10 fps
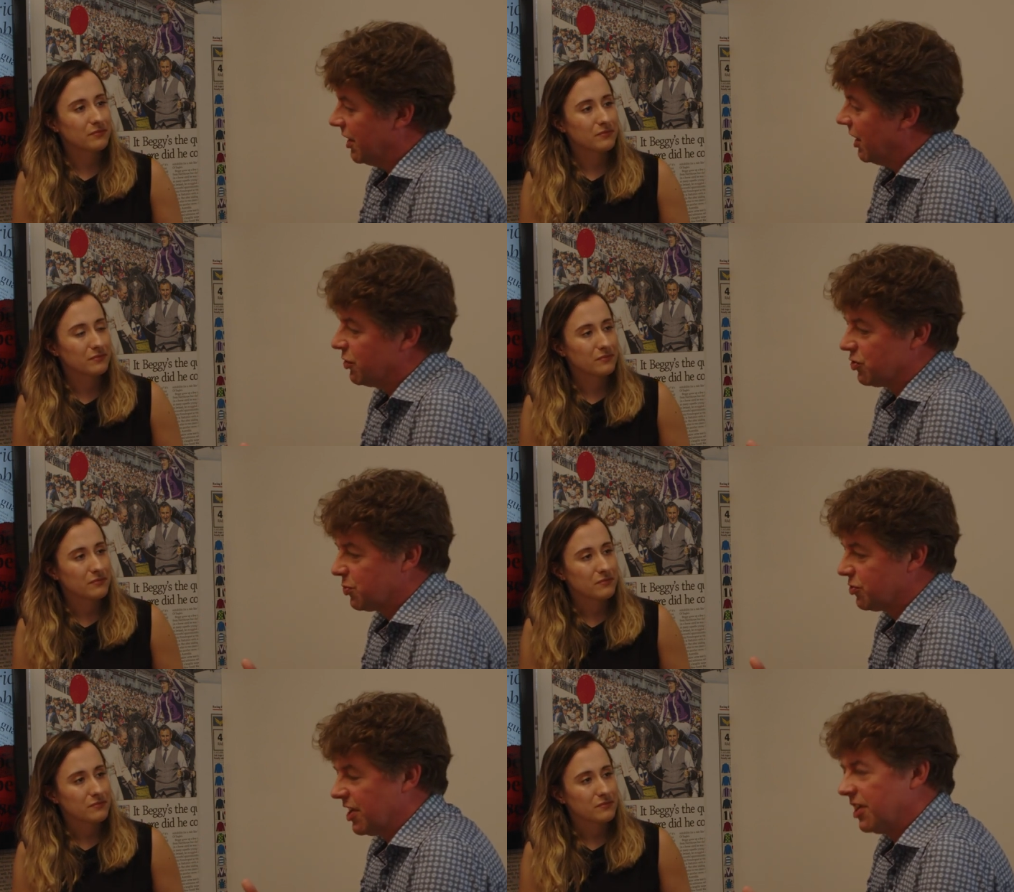Speaker 1: I don't
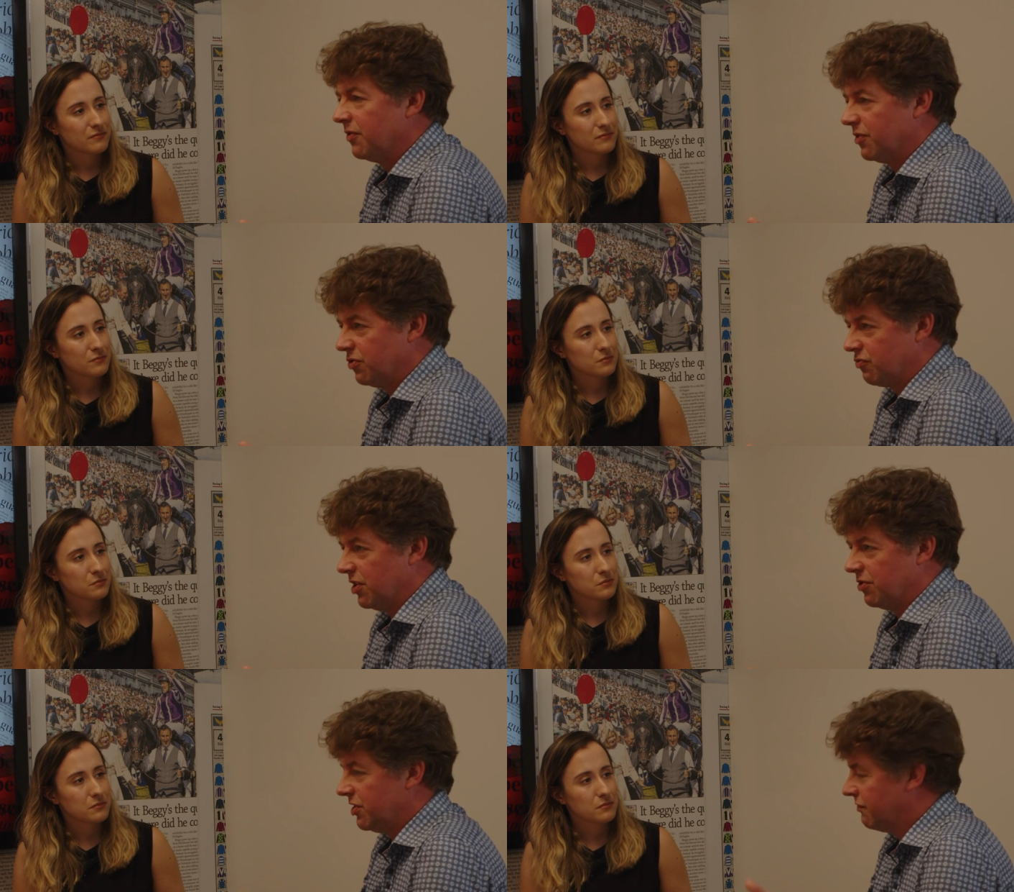suppose any of these
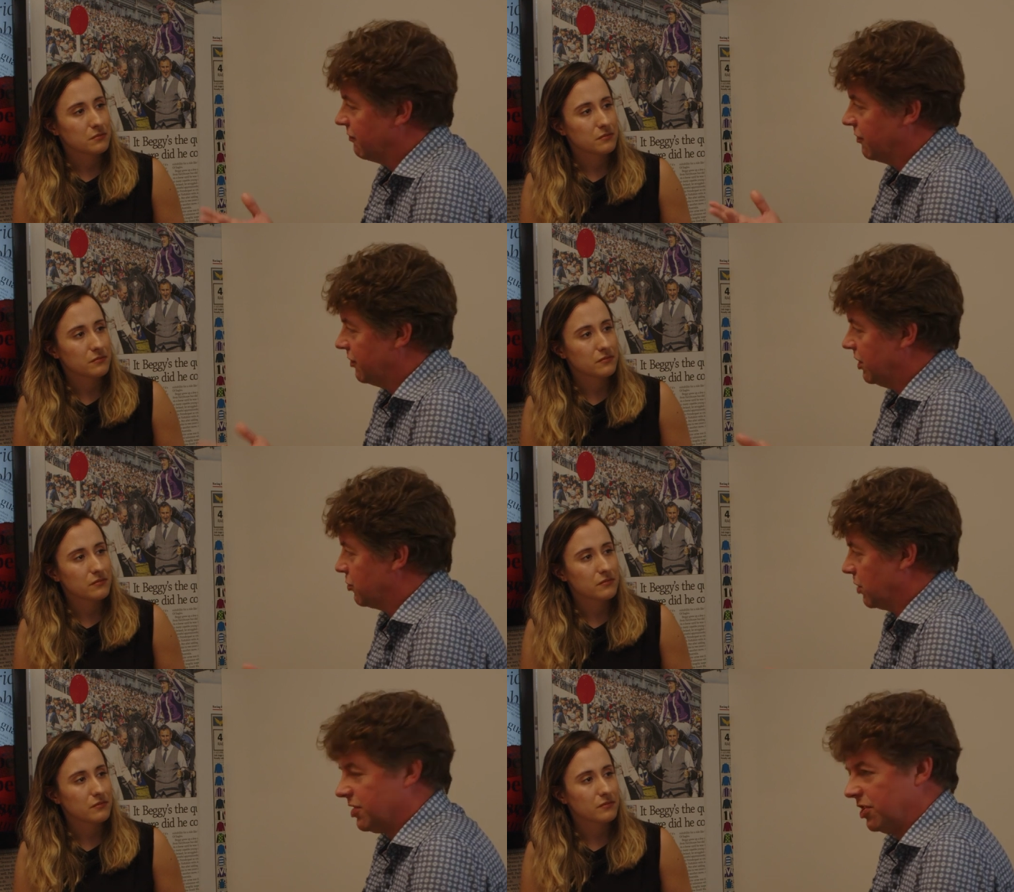raiders, even 15,
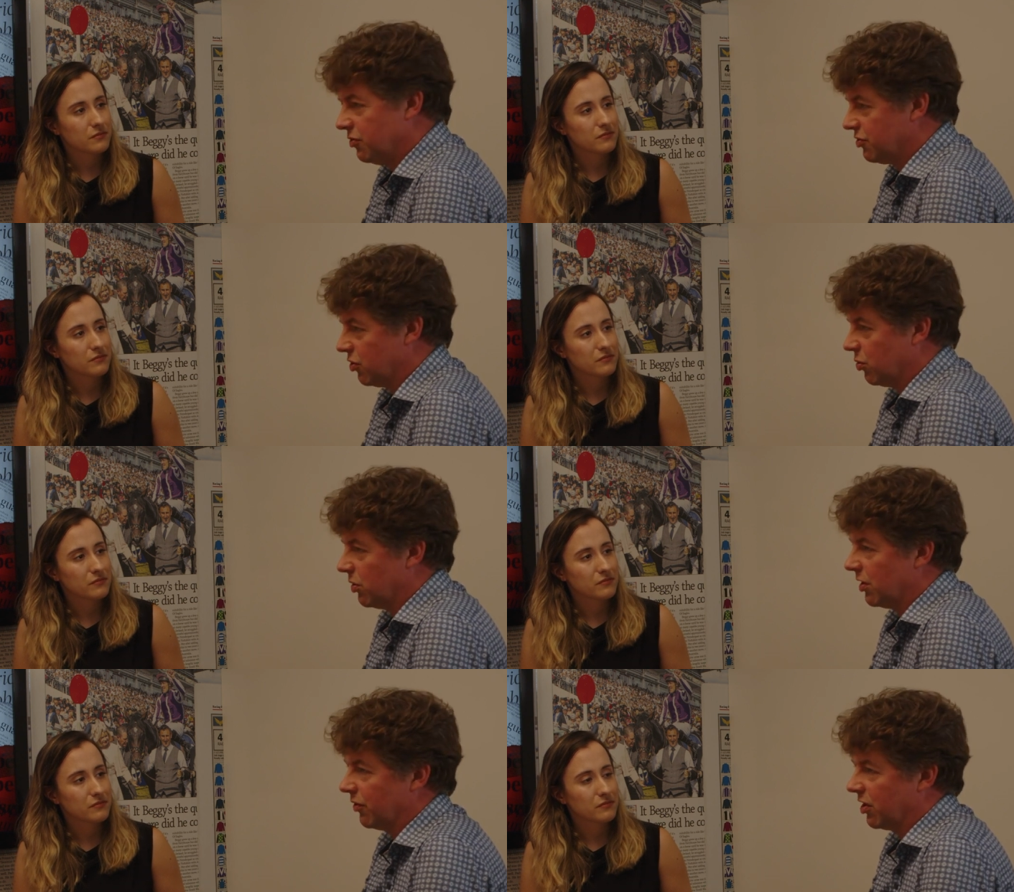20 years ago, were
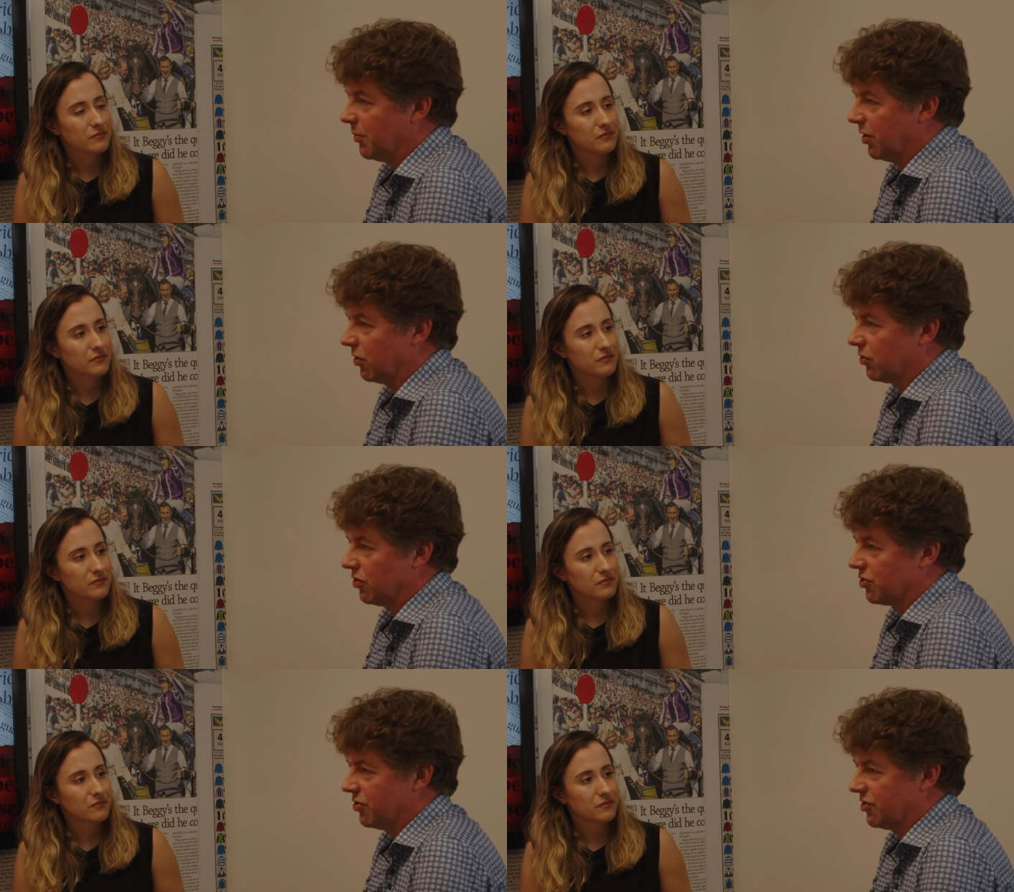ever coming across
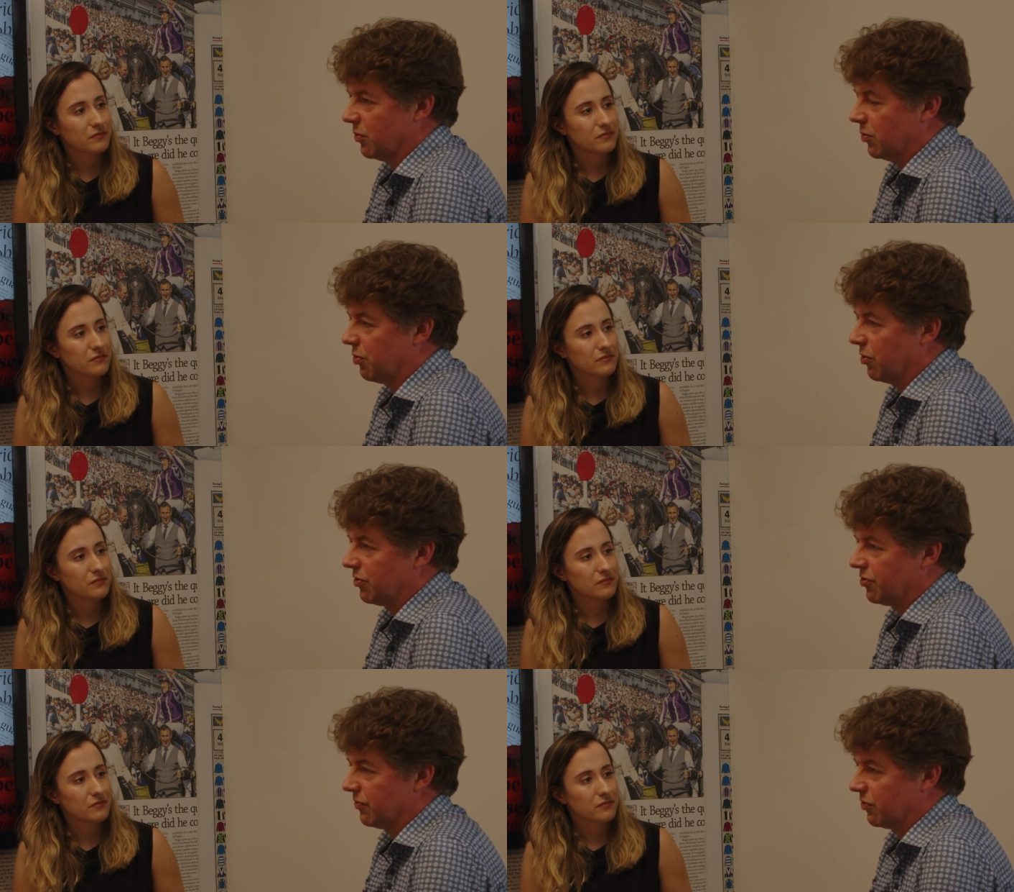because no. there were
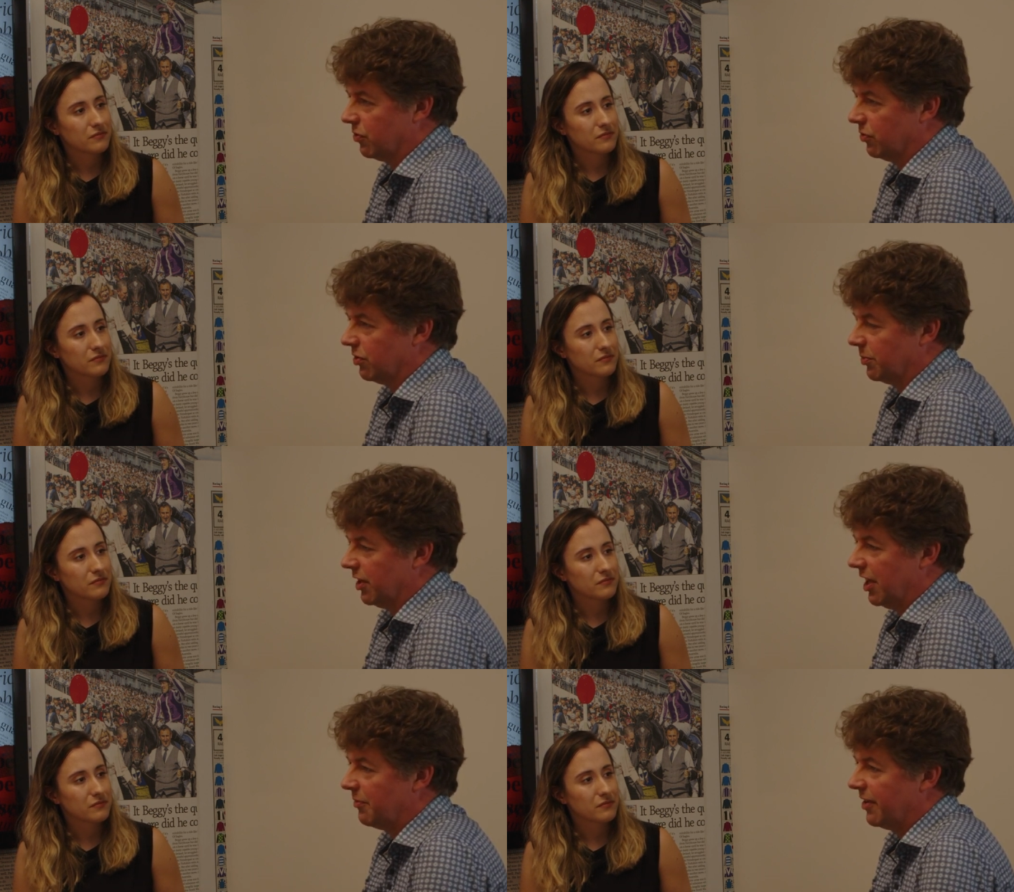pots of gold to be
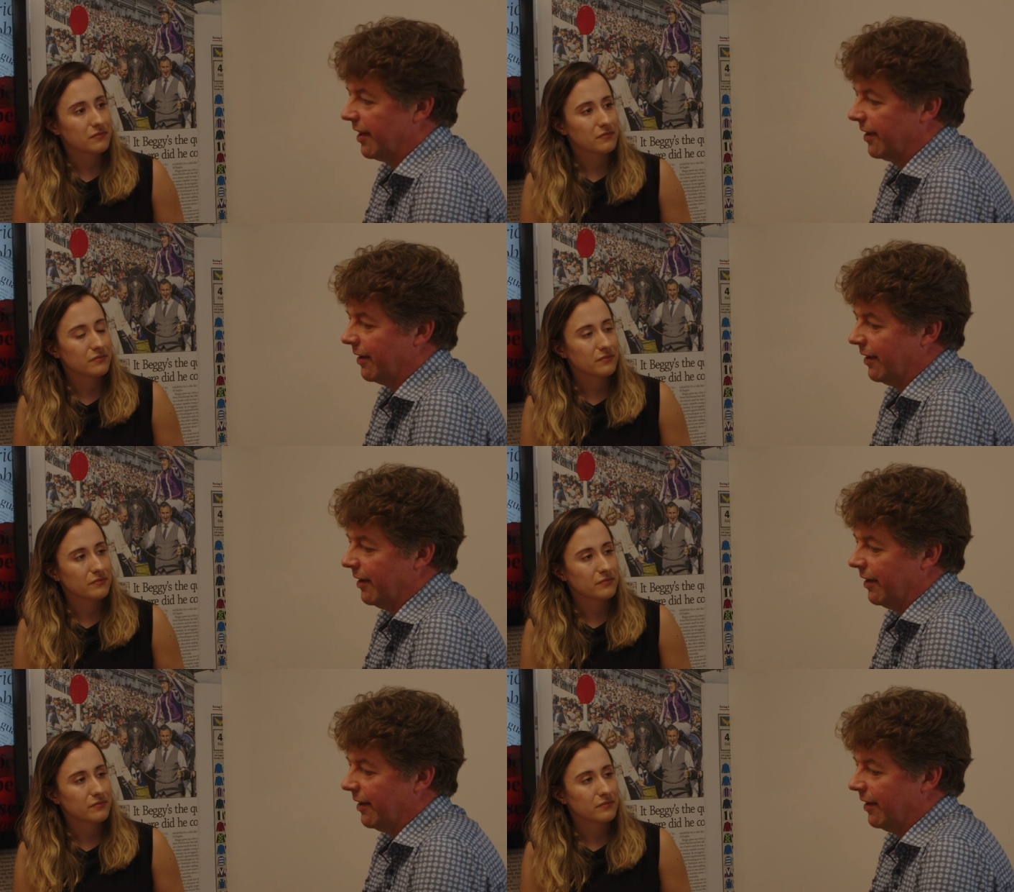aimed at.